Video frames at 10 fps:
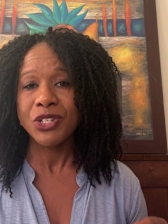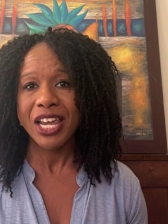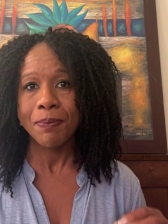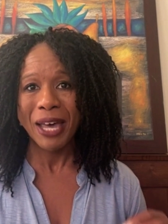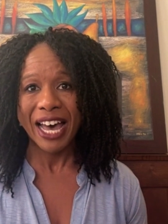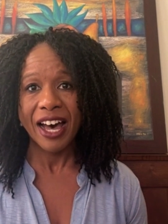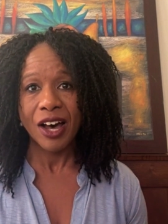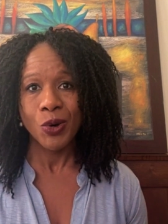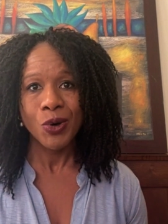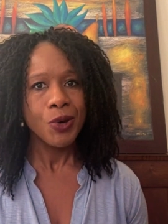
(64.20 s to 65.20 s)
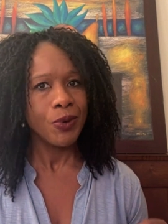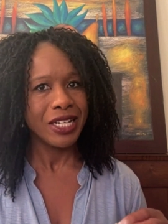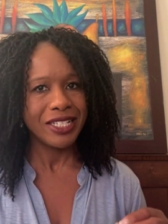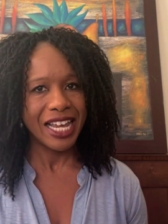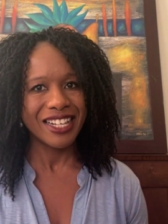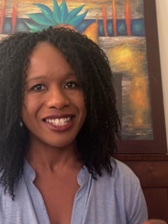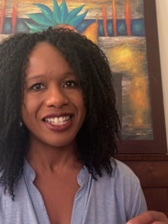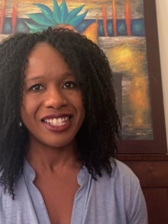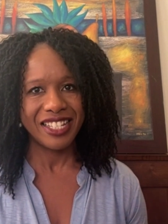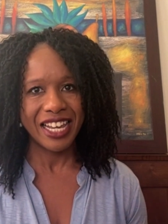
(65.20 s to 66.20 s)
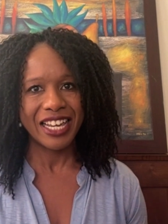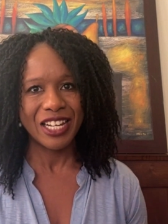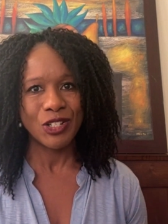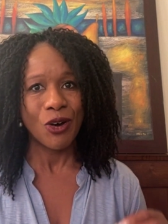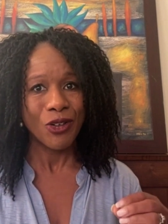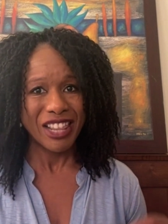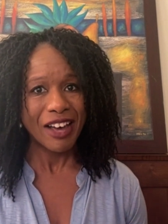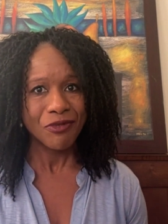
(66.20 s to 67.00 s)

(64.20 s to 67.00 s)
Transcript: Jay Powell when he takes the stage on that